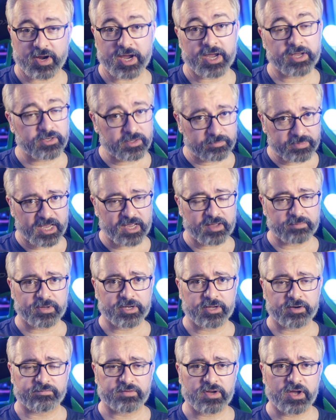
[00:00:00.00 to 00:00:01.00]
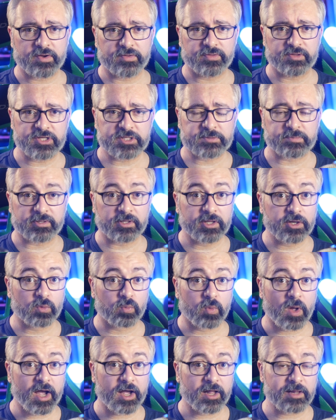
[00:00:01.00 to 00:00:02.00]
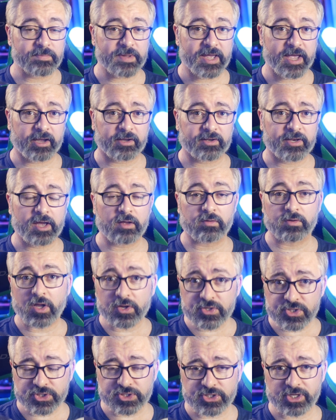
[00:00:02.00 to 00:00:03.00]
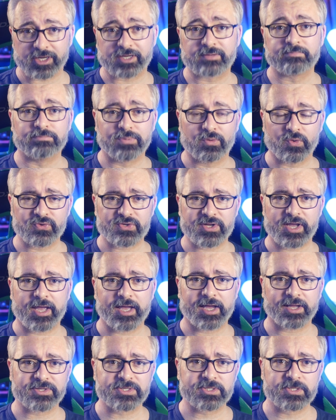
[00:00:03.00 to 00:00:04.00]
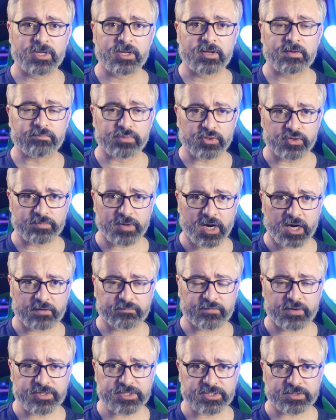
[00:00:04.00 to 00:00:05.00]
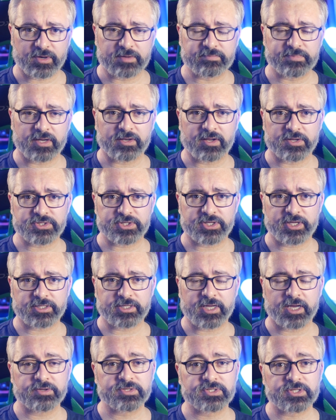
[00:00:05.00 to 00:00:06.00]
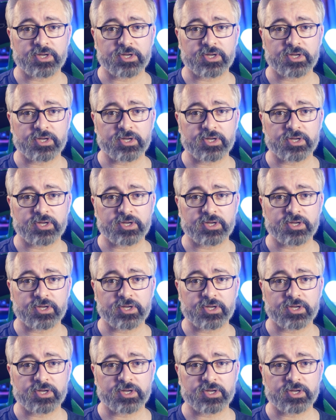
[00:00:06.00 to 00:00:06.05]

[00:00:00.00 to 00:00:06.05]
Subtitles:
And you may or might have known this, but a little while back now, Logitech bought out Blue microphones. They're owned by Logitech now.